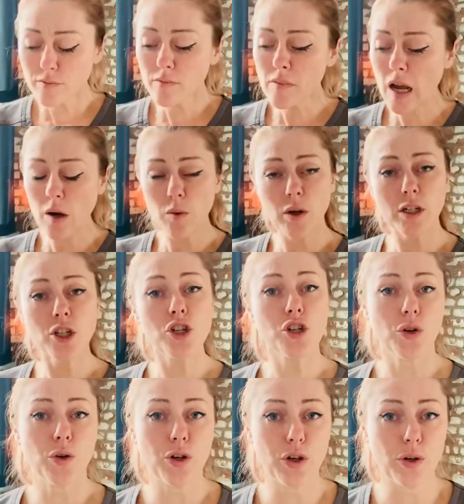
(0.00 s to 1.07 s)
I want to
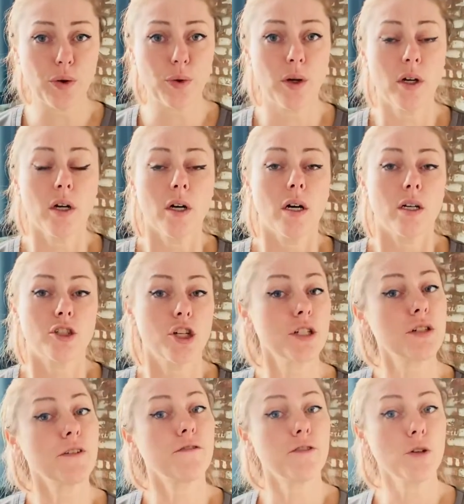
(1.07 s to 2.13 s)
show you just
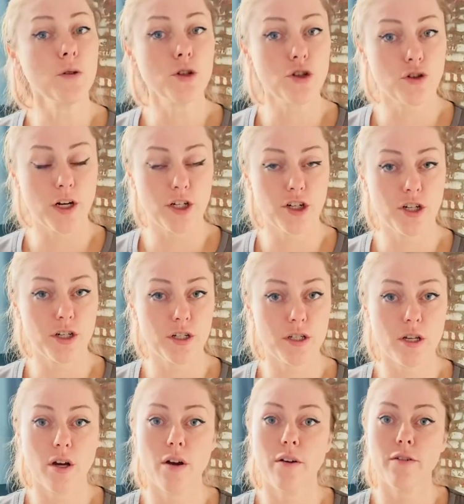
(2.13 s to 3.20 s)
a few stretches
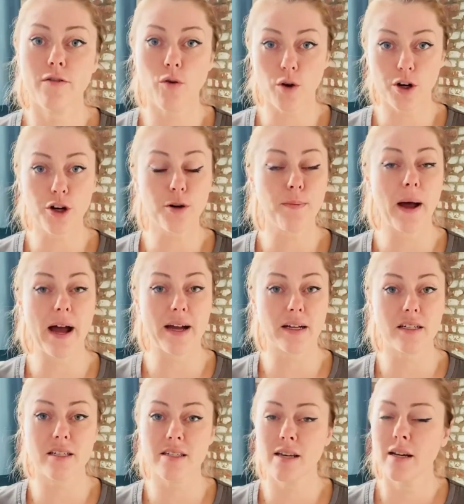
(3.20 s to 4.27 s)
for your
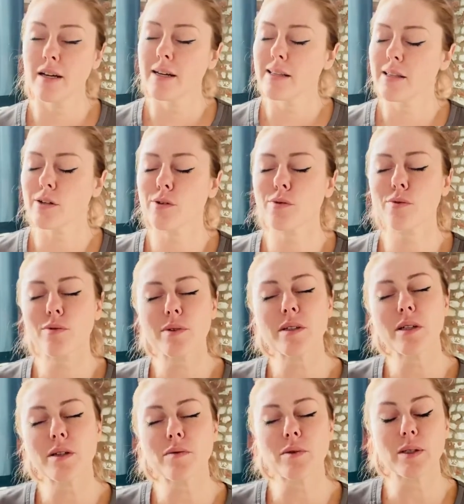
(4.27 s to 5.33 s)
pecs that are
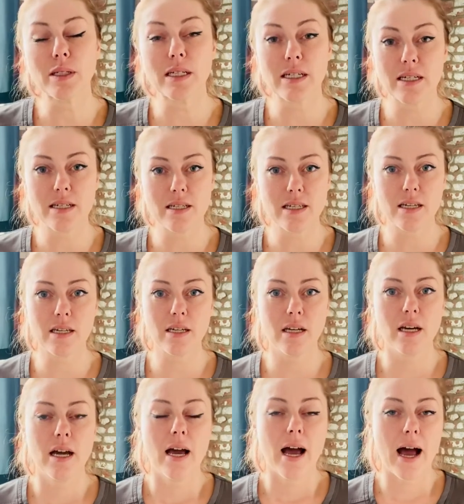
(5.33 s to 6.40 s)
really easy
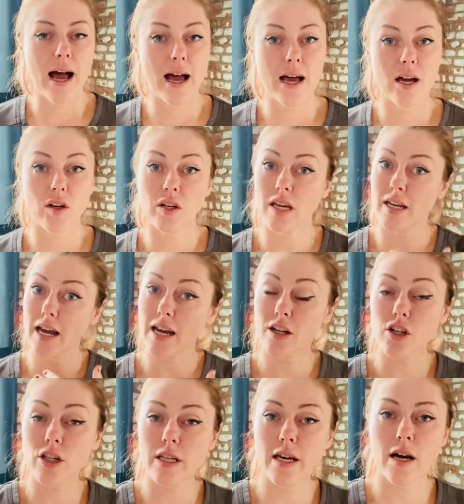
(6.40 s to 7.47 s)
and can
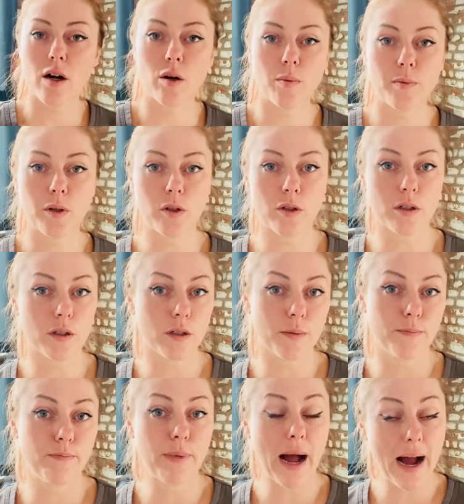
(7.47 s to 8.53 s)
actually help your
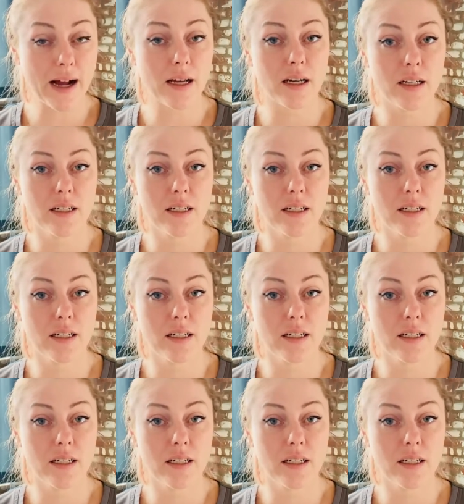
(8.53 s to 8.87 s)
back,